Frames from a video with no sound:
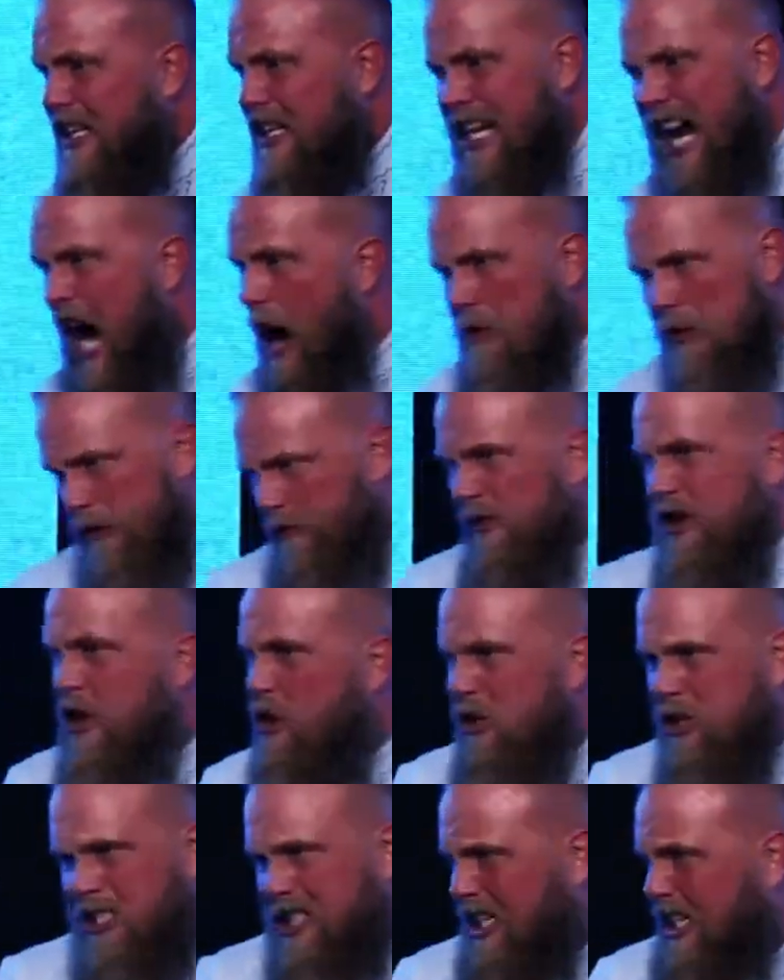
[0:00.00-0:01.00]
And I
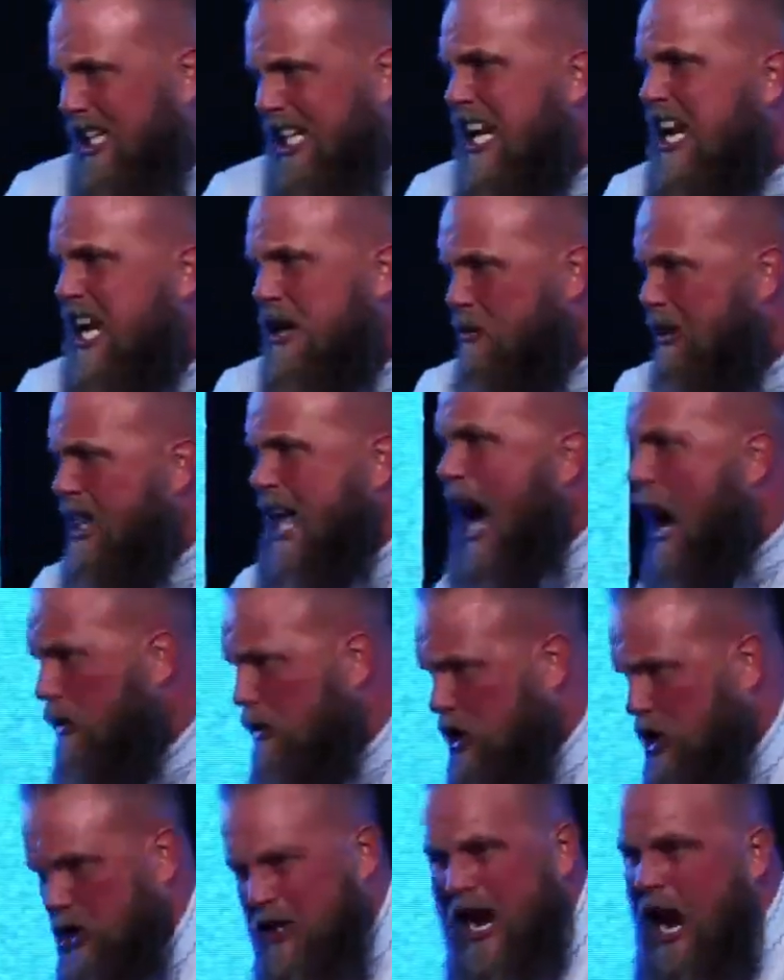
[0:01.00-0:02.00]
refuse to lead
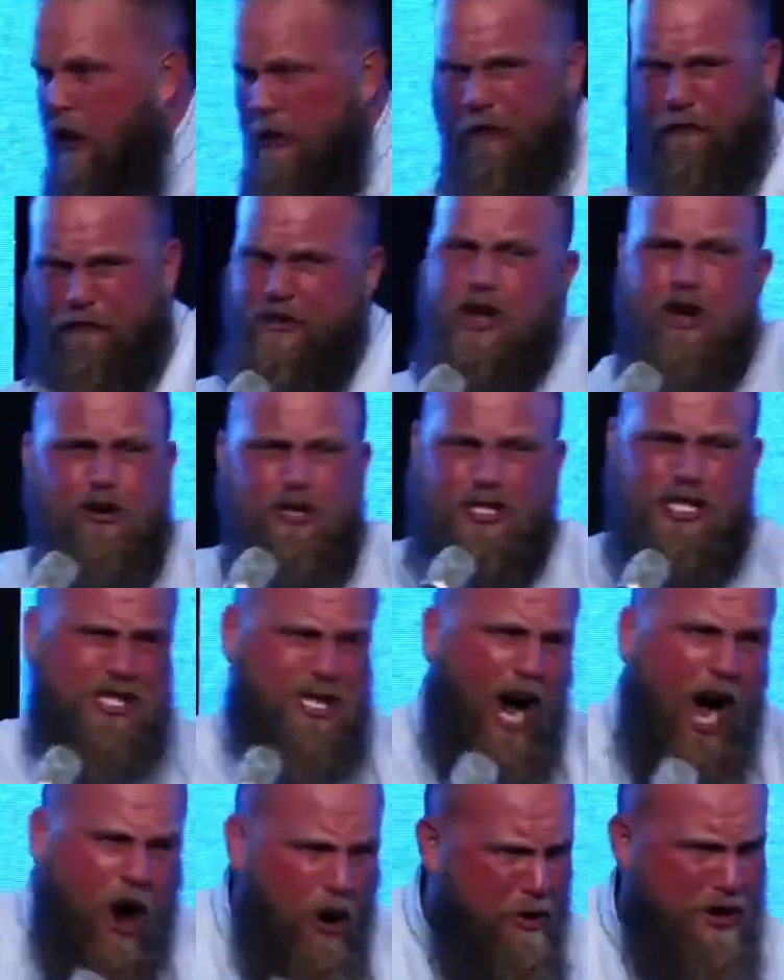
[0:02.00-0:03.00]
without you, and I refuse to
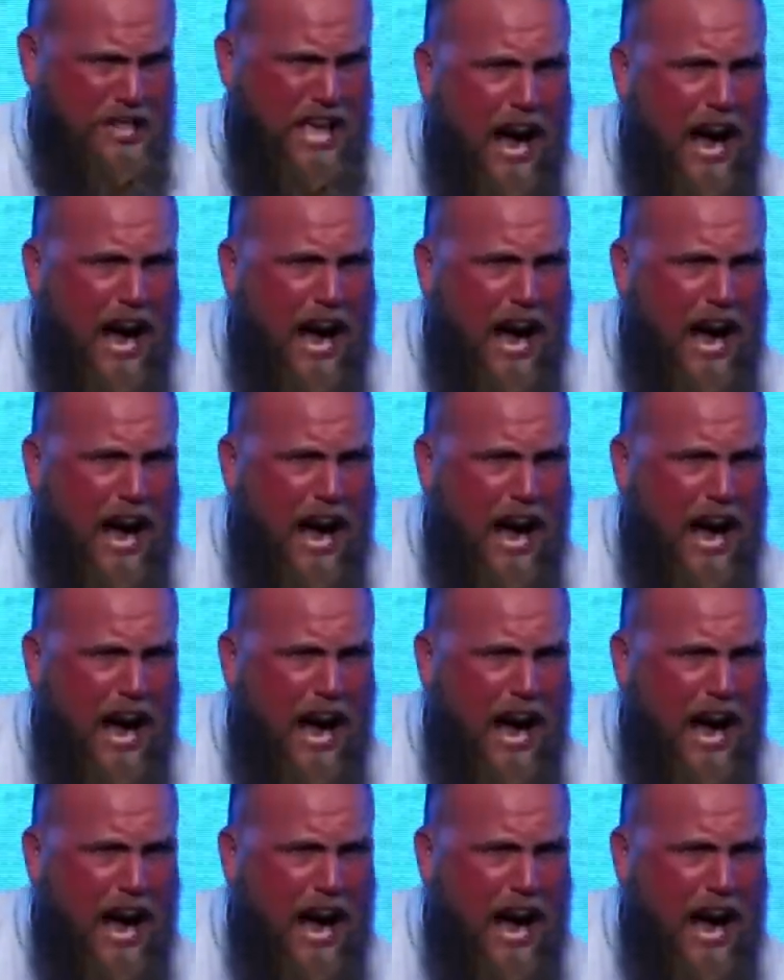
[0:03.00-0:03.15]
go